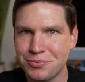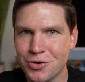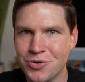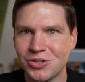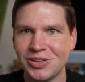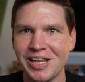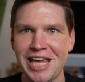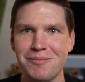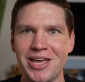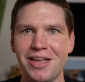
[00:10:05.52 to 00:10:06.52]

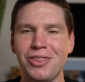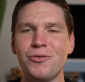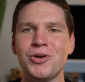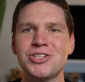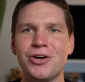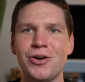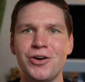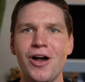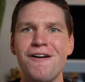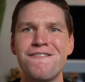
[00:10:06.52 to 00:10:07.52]
proclaiming the
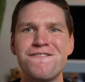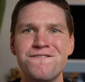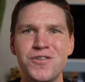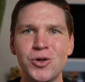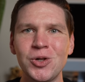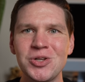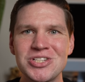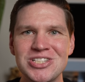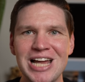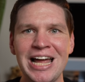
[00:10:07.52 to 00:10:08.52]
return of
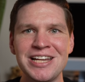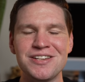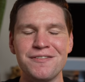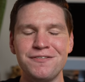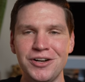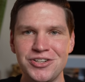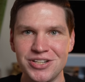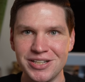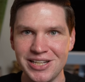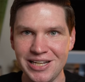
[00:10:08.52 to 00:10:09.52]
full-size
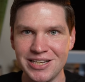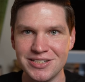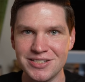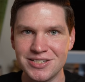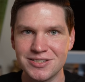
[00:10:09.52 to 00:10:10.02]
function keys.